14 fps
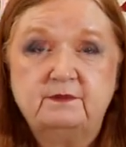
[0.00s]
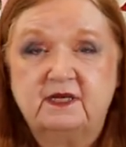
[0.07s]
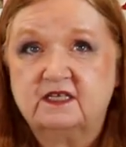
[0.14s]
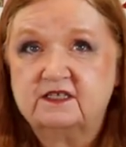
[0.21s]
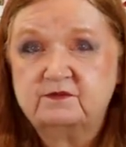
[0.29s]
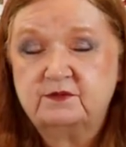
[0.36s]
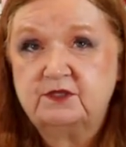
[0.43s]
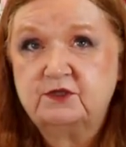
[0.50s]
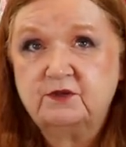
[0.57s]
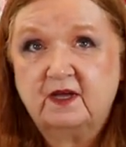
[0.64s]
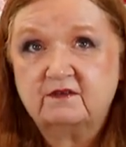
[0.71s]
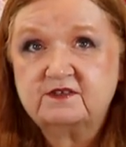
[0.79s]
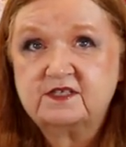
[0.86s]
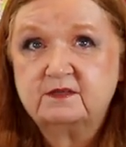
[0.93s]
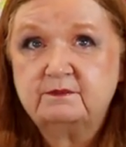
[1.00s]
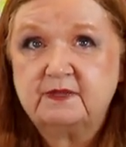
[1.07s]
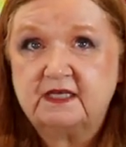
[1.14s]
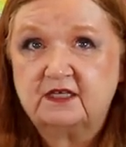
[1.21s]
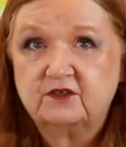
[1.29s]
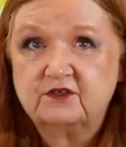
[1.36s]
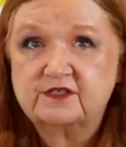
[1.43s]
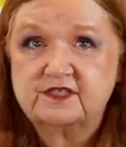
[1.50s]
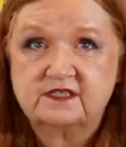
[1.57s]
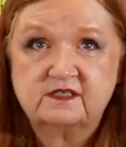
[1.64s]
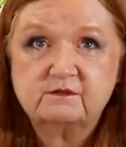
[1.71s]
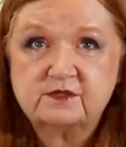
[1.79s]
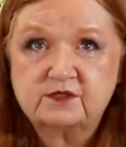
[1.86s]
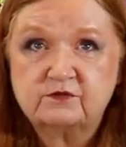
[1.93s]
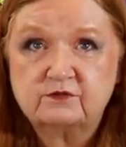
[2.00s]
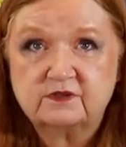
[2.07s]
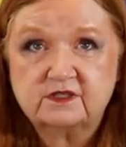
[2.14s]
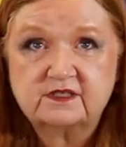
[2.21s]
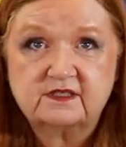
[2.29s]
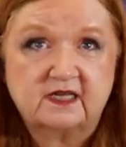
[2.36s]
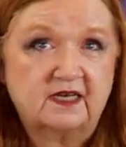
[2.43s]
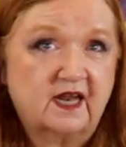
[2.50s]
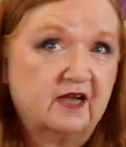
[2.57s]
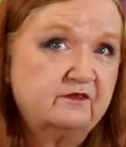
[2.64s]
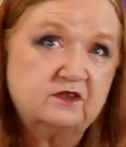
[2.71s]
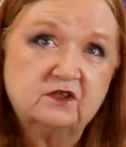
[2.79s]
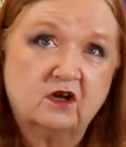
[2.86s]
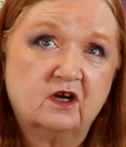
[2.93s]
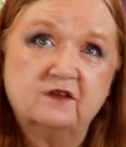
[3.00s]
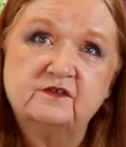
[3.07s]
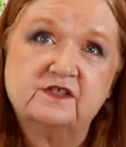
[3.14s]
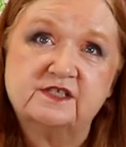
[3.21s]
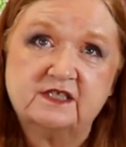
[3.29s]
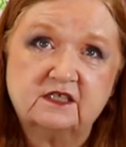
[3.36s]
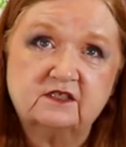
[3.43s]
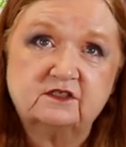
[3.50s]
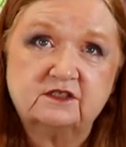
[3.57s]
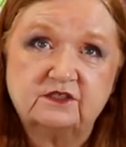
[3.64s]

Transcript: because we do have some beginners and some students that haven't got the skill